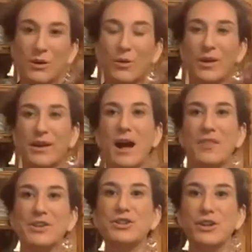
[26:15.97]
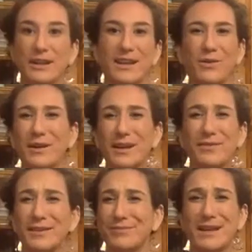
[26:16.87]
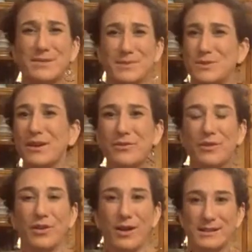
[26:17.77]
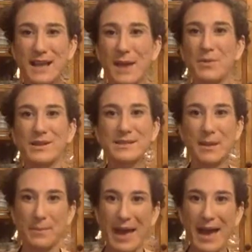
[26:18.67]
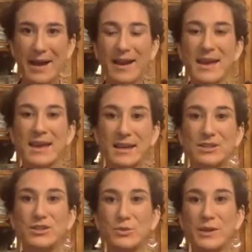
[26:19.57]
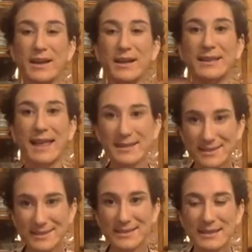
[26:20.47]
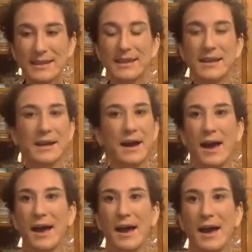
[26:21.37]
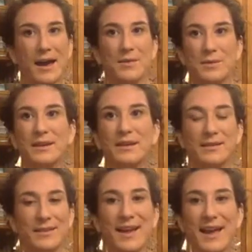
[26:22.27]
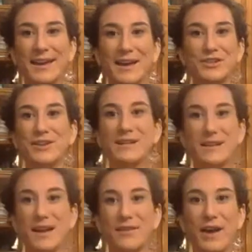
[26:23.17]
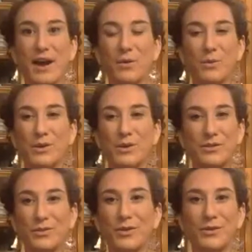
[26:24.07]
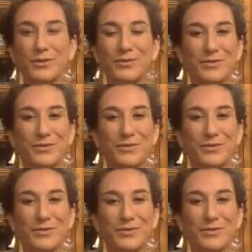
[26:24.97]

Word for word: or on the journey, or even has been doing it for a long time and wants to get back into doing a cleanse. I mean, I can't stress enough how wonderful